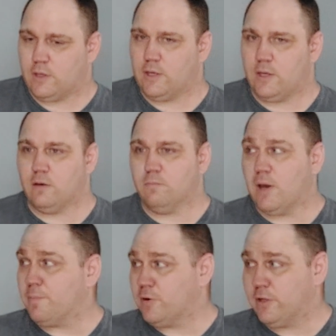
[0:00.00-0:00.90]
And
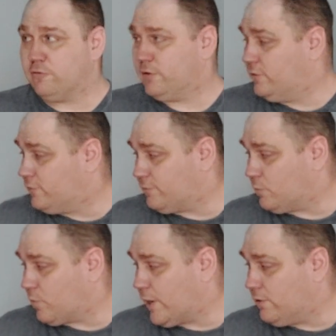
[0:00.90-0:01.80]
my prediction is if
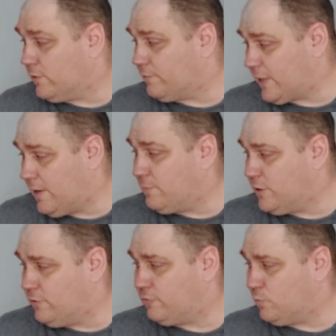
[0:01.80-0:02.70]
the
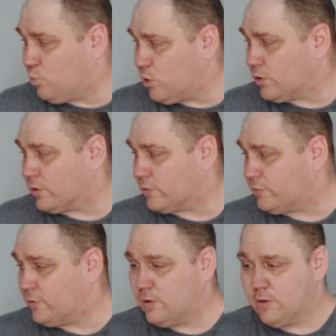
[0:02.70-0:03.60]
ammunition
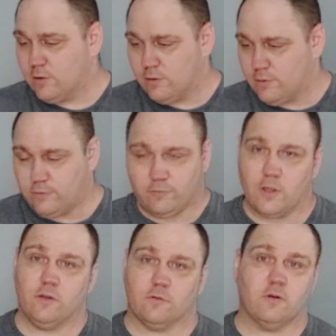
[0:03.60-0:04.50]
works, this
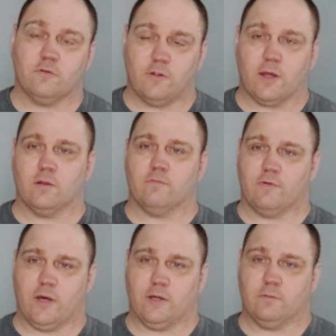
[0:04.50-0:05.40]
gun's gonna cycle it
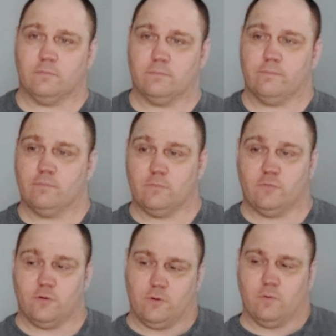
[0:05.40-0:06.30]
fine.
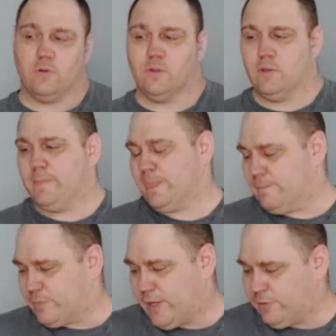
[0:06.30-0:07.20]
So
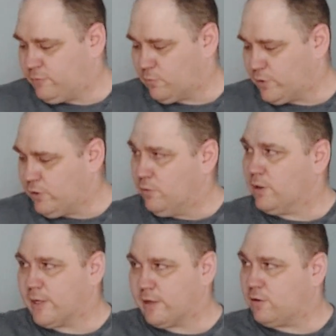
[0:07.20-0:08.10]
yeah, it's a real
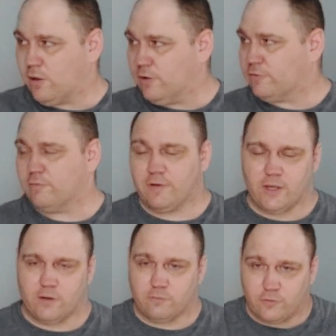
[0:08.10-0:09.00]
like closet
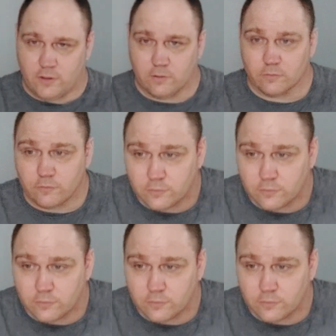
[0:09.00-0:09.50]
find of shells.